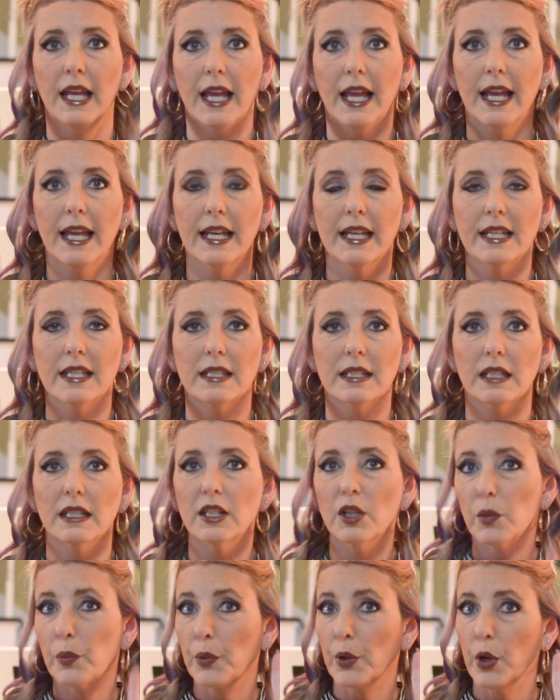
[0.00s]
And a
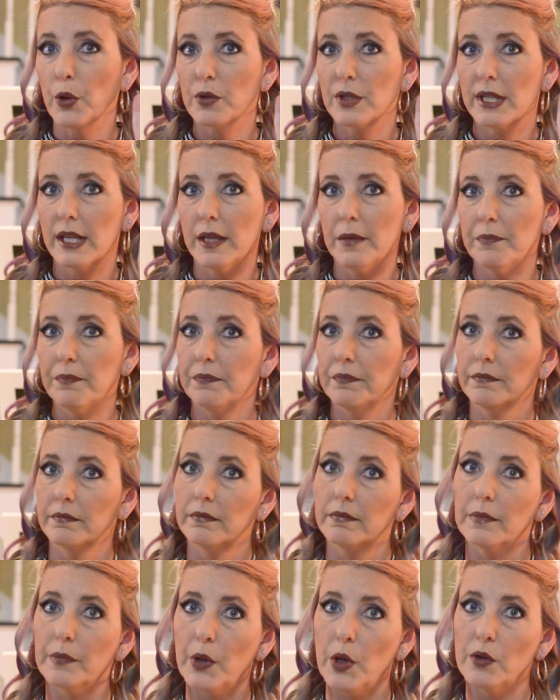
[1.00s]
little pro tip,
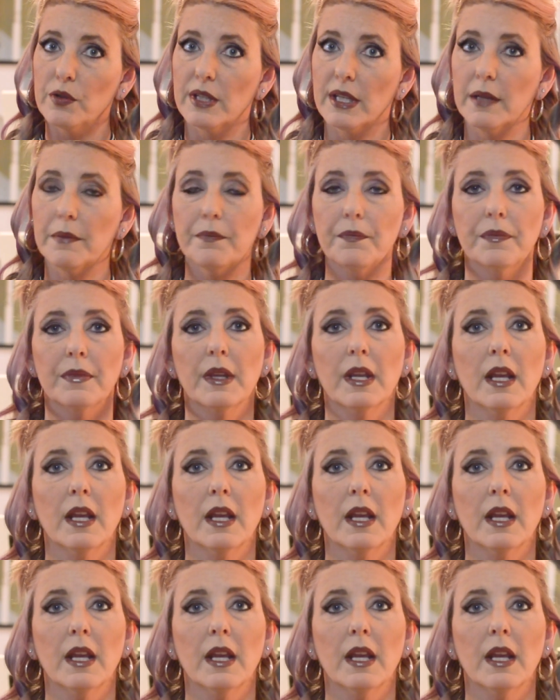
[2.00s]
if